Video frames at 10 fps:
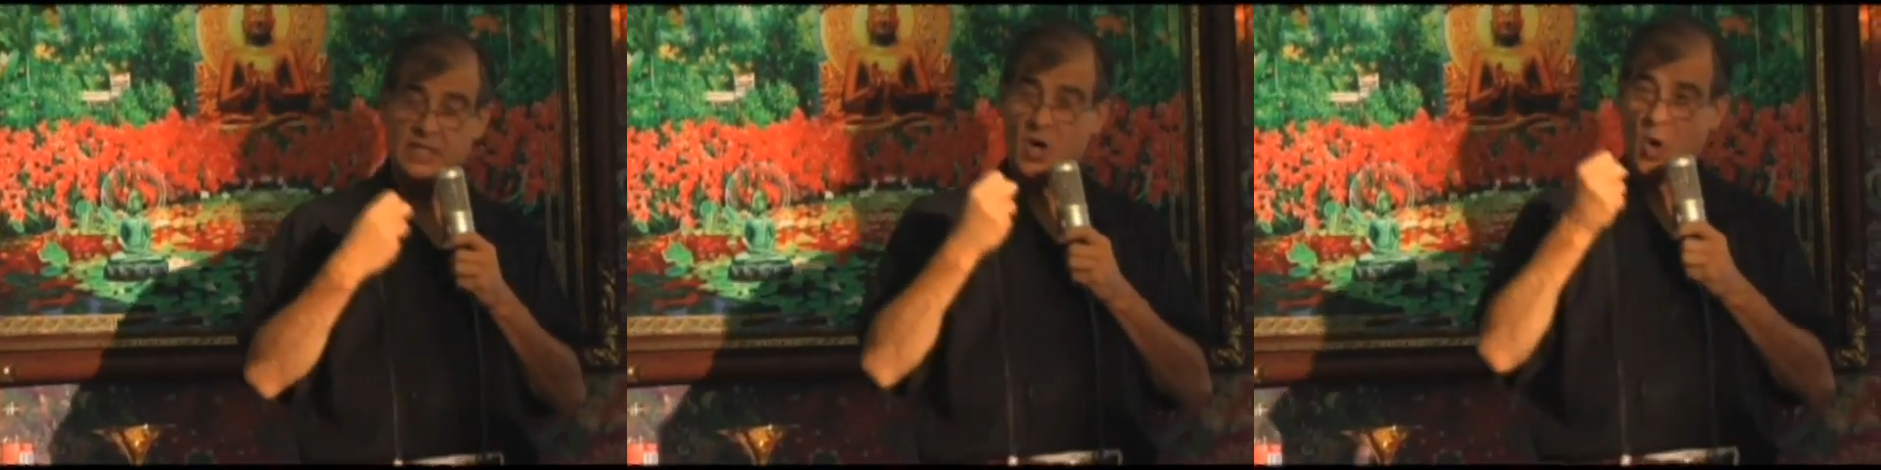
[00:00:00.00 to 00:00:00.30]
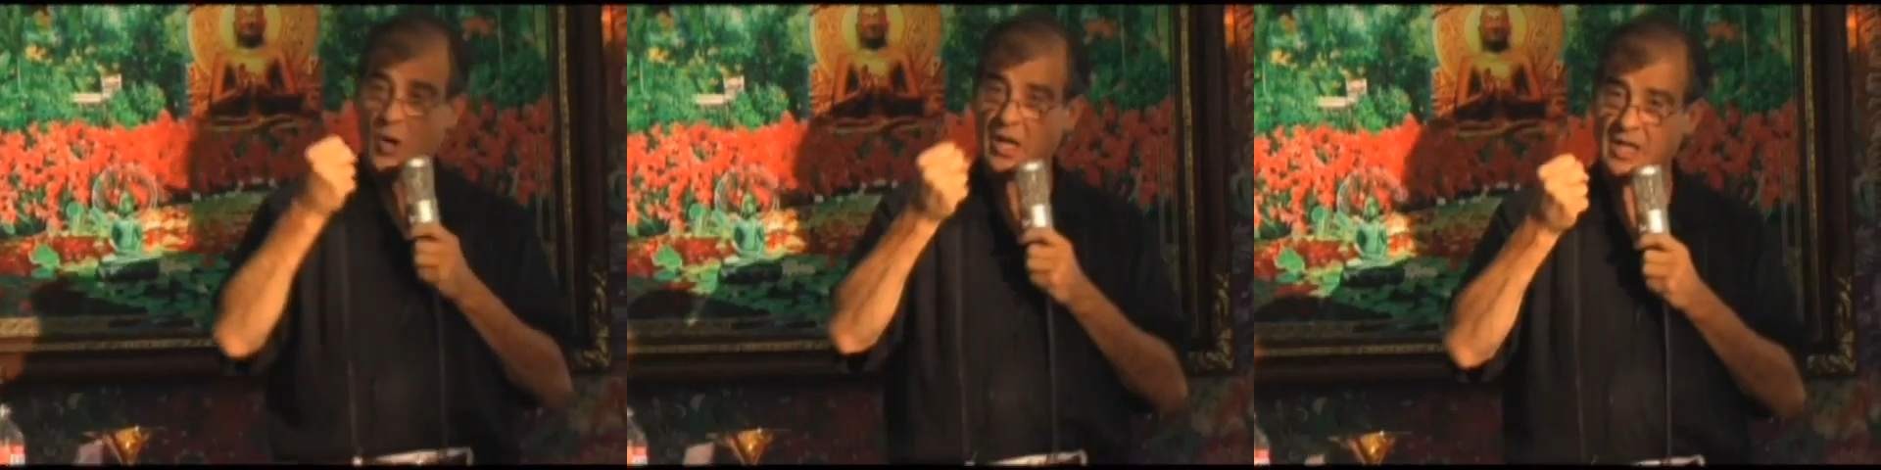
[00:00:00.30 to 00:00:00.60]

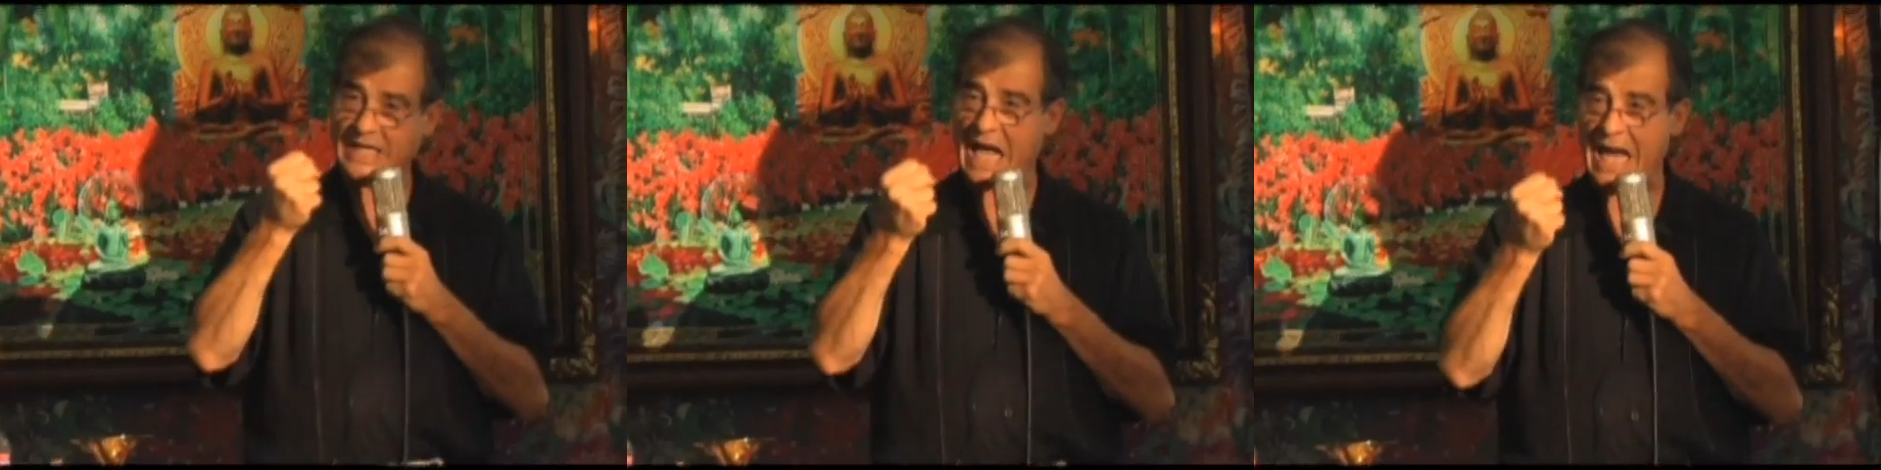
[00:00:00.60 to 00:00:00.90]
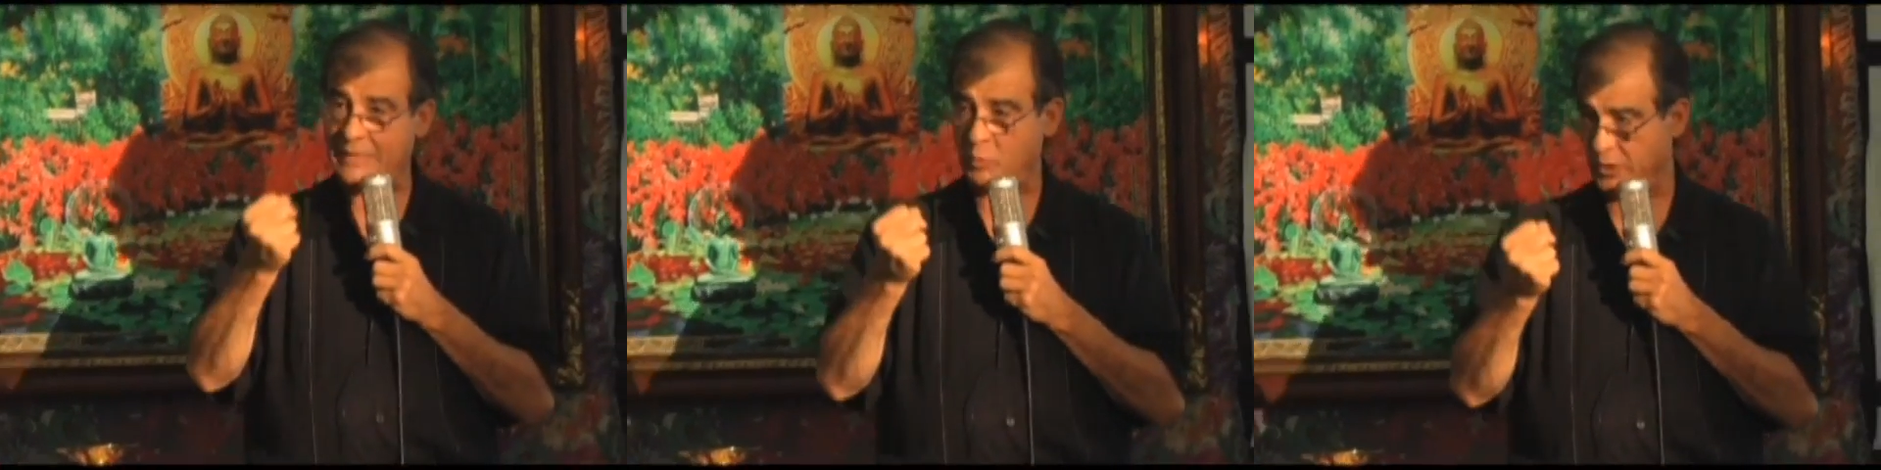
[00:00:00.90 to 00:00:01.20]
are like
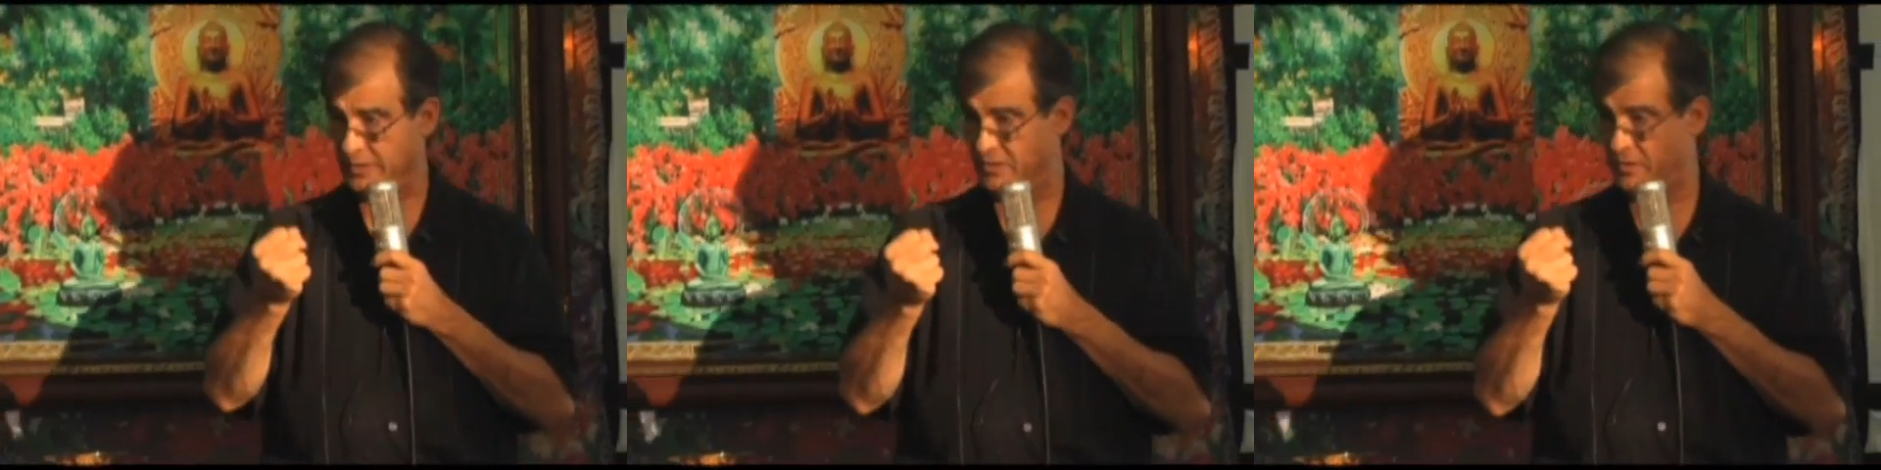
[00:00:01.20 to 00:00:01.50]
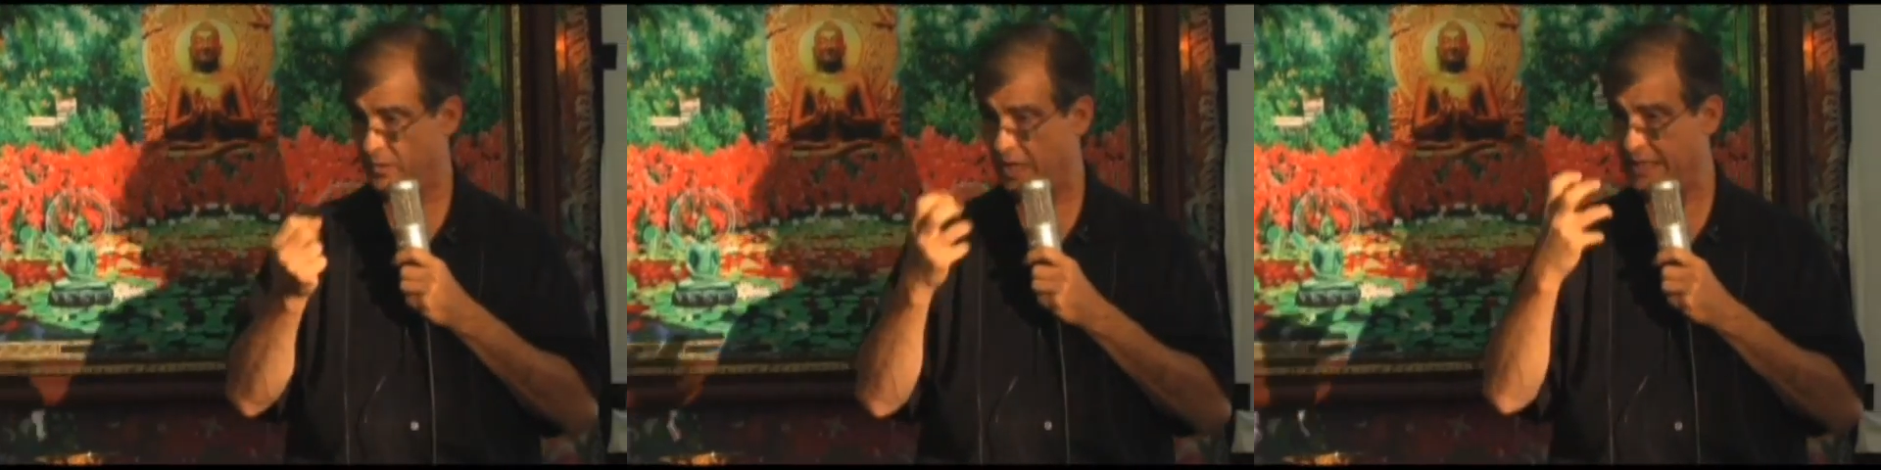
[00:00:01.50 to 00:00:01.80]
hybrids.
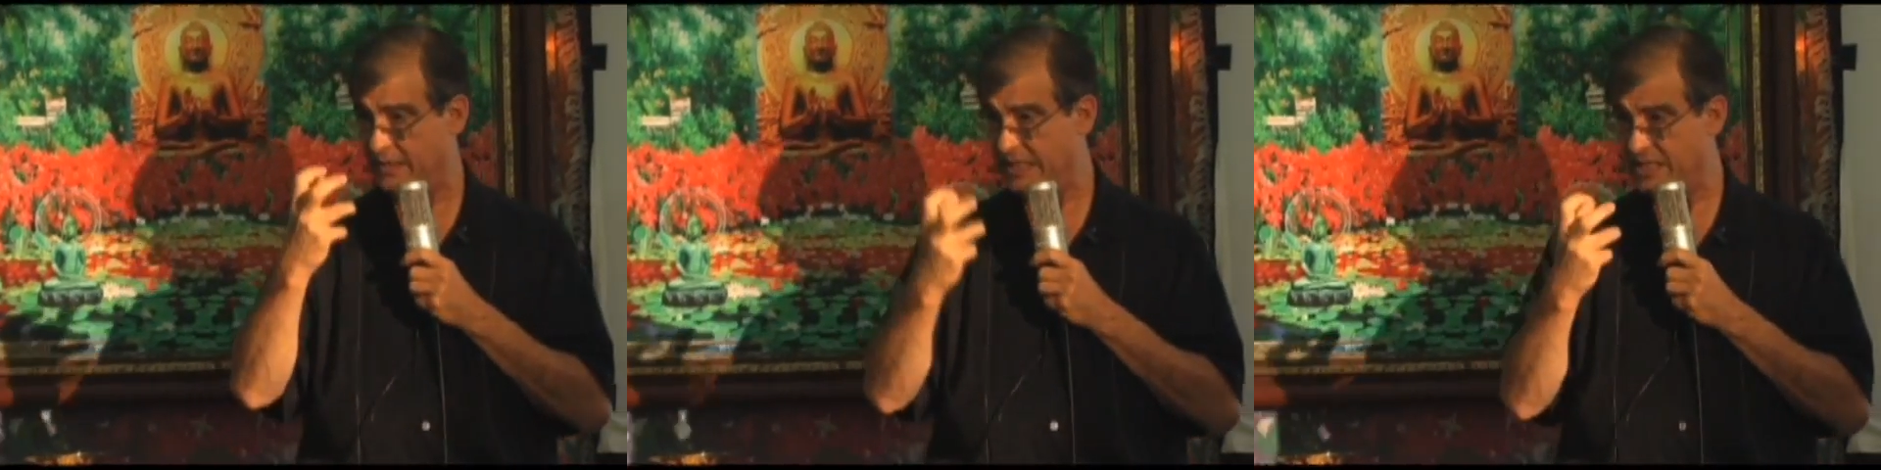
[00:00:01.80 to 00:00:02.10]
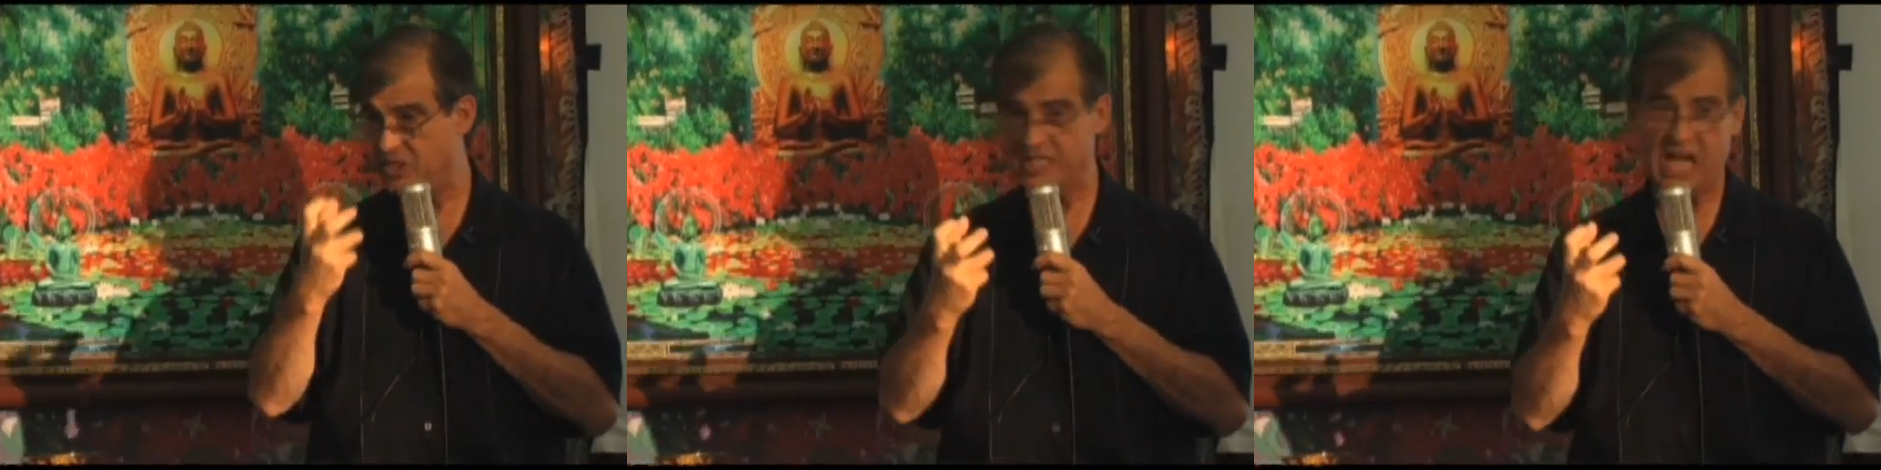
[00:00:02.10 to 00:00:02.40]
They're like ET
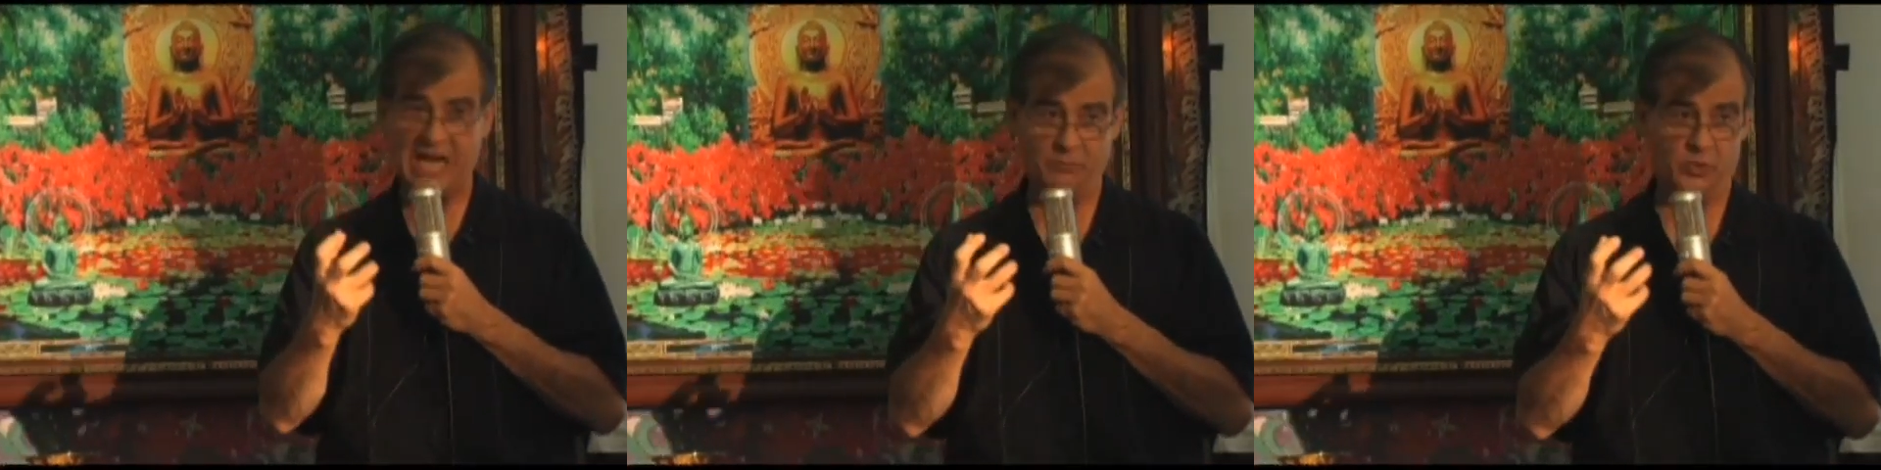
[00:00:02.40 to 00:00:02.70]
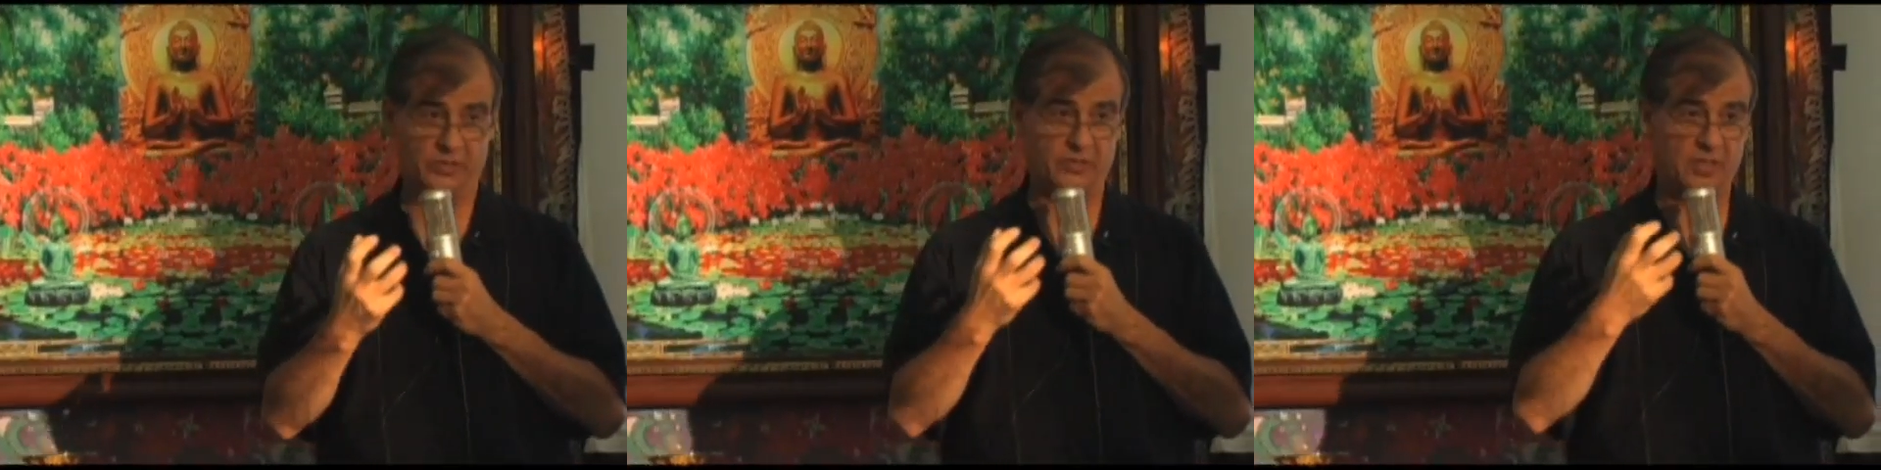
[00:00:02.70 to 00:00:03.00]

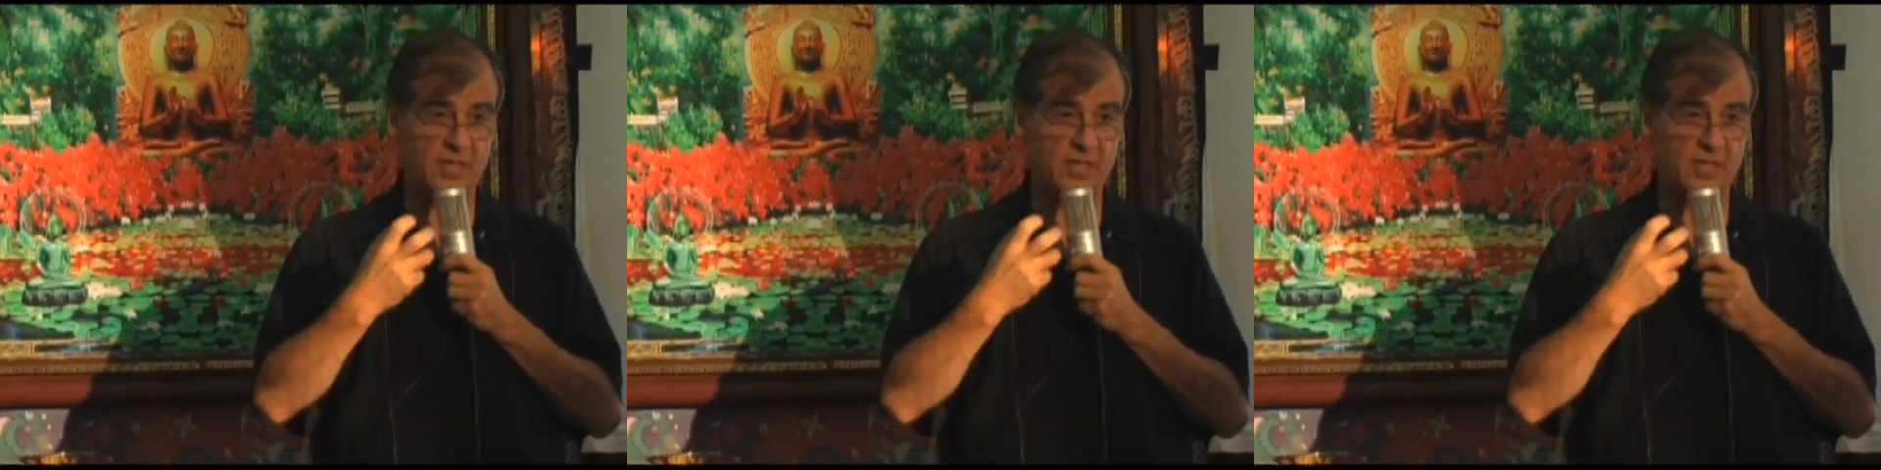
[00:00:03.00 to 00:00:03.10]
hybrids.